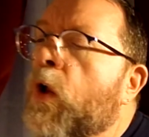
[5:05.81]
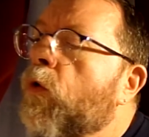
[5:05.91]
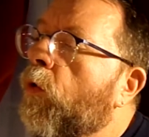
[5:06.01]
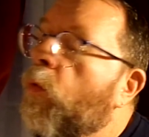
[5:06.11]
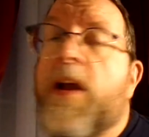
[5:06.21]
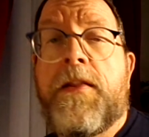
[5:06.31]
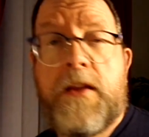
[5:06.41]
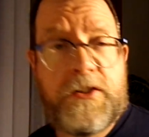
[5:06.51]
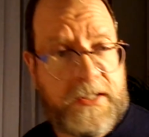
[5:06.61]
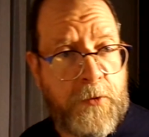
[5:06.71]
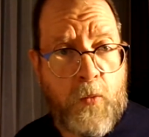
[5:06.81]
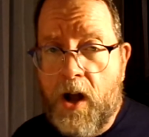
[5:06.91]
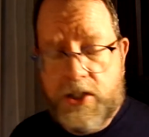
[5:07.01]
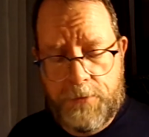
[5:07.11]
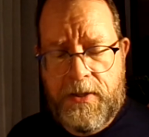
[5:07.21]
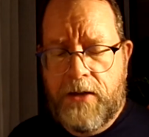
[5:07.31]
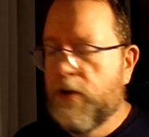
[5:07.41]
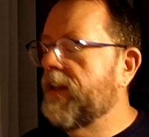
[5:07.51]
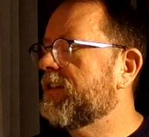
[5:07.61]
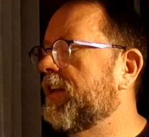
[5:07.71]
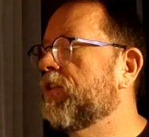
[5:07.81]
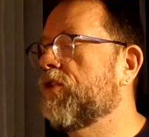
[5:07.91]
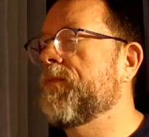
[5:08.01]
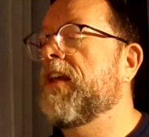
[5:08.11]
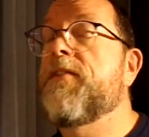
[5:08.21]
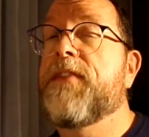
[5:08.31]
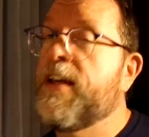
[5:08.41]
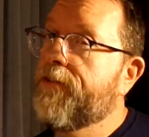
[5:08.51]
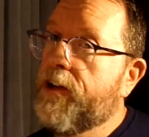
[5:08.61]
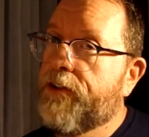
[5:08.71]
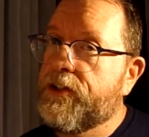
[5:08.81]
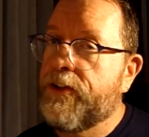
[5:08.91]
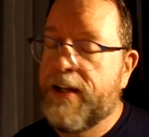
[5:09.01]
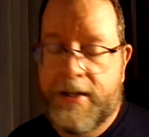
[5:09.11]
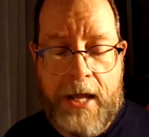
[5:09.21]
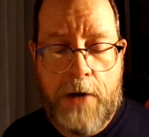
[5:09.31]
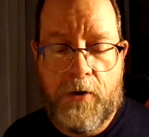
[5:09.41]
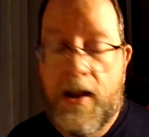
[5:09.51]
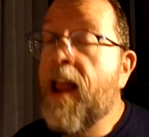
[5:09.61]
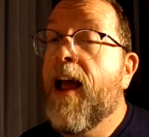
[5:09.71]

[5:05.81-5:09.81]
when there's someone watching me or listening to me, even if it's only a camera,